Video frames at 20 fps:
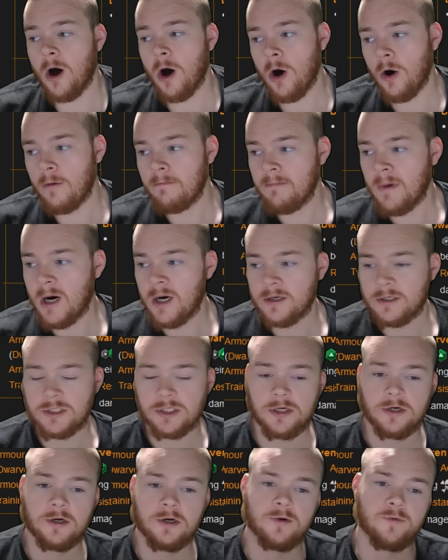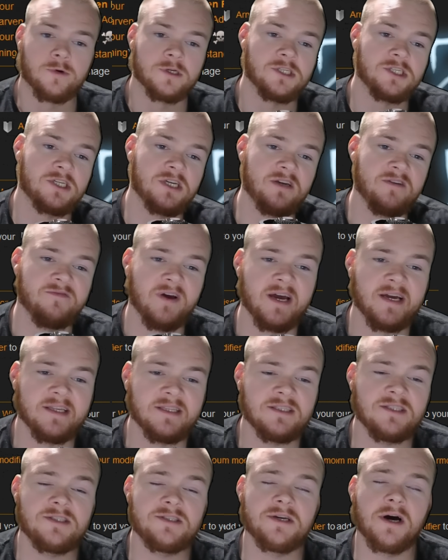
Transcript: all monks are going to receive a